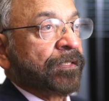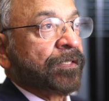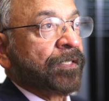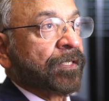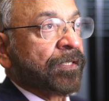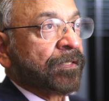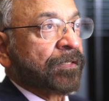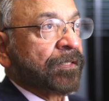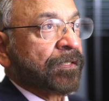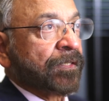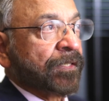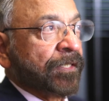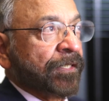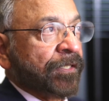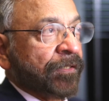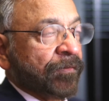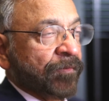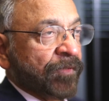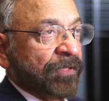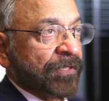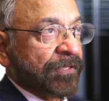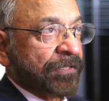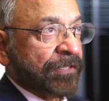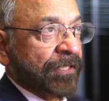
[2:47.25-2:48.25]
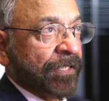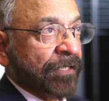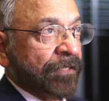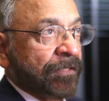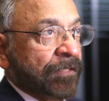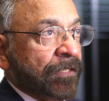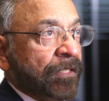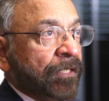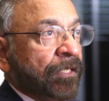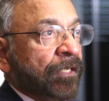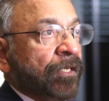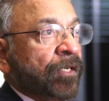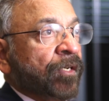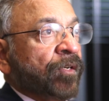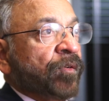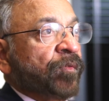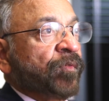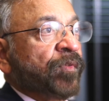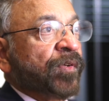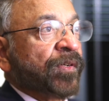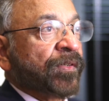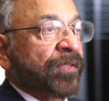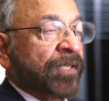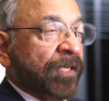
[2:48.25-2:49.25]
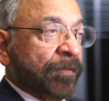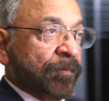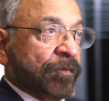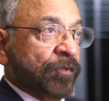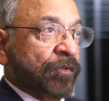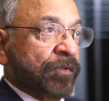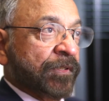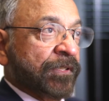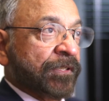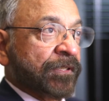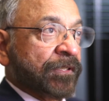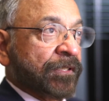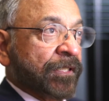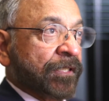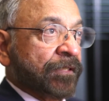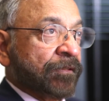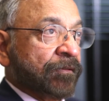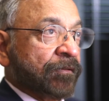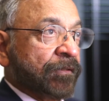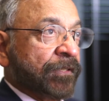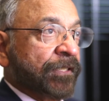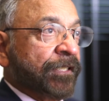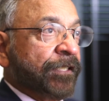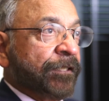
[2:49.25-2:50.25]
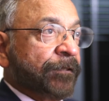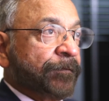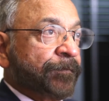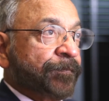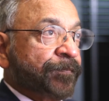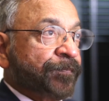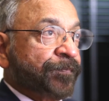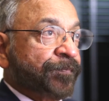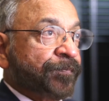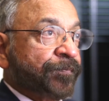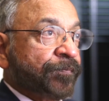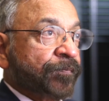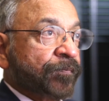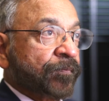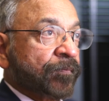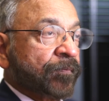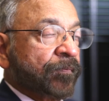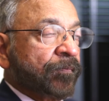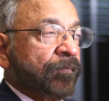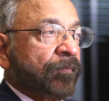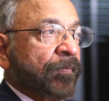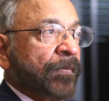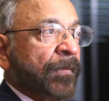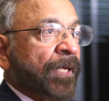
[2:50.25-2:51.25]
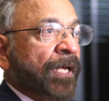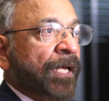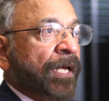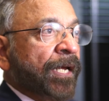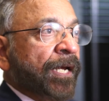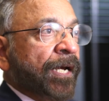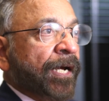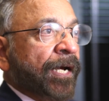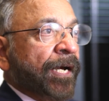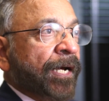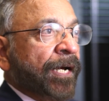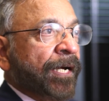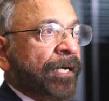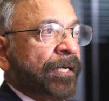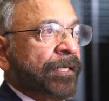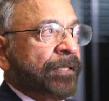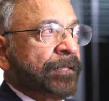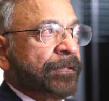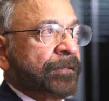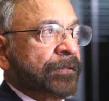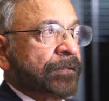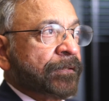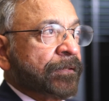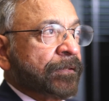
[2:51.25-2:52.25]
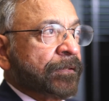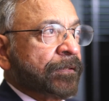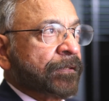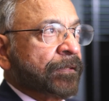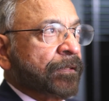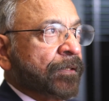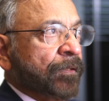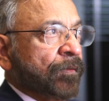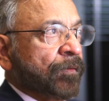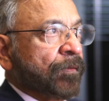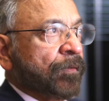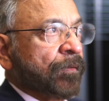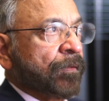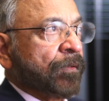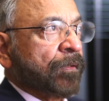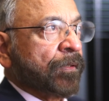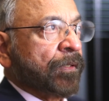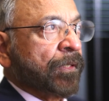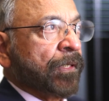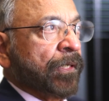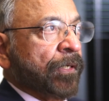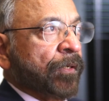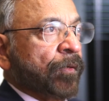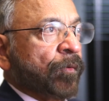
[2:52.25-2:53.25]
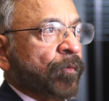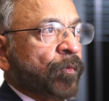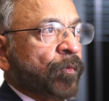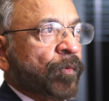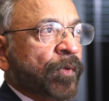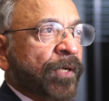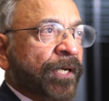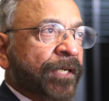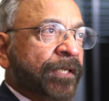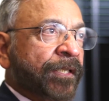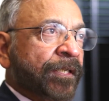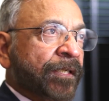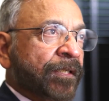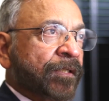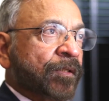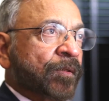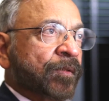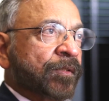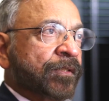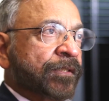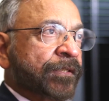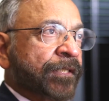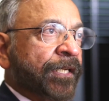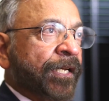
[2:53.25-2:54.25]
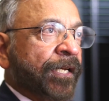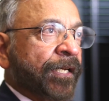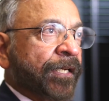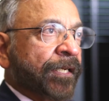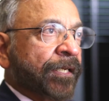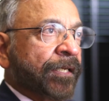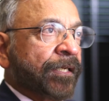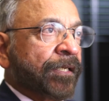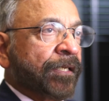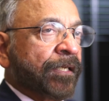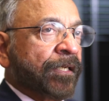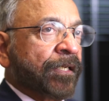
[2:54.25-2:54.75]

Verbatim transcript: The other thing we said, we come to this country and, you know, we are here to stay,